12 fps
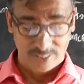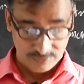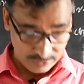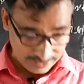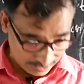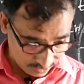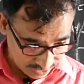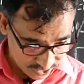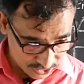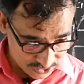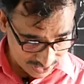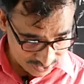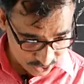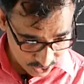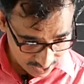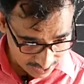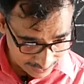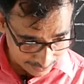We have the seasons
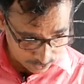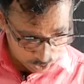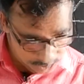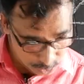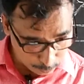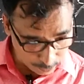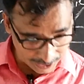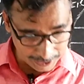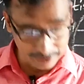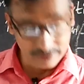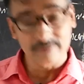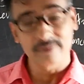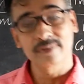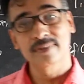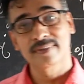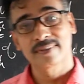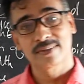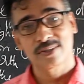like
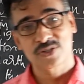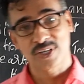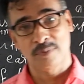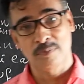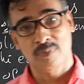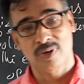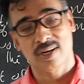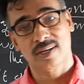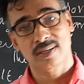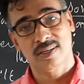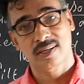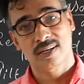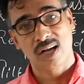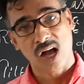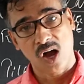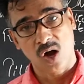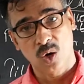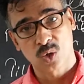spring,
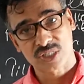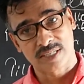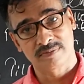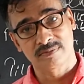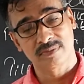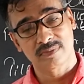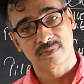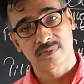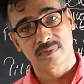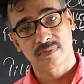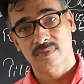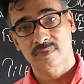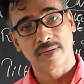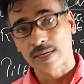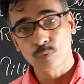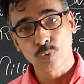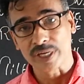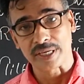summer, autumn,
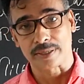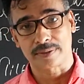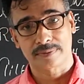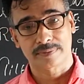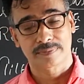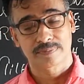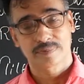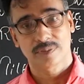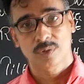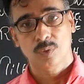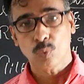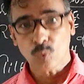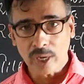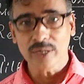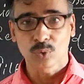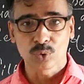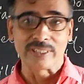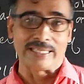and winter. Why
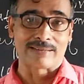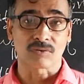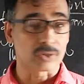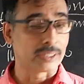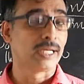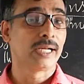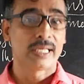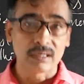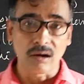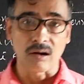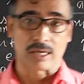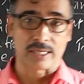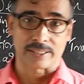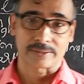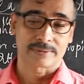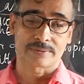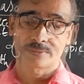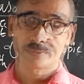do they really occur?
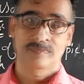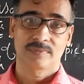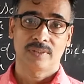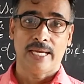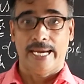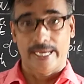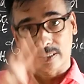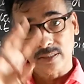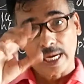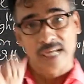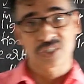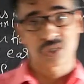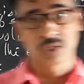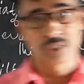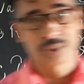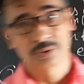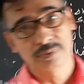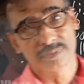And I told
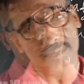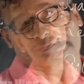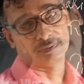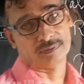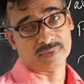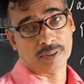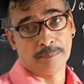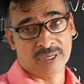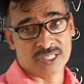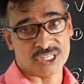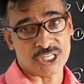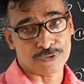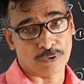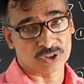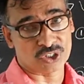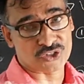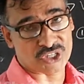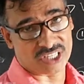you, the basis for
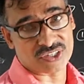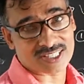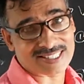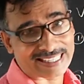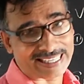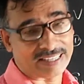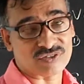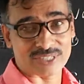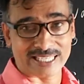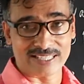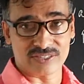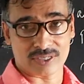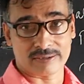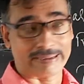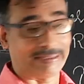the changes in season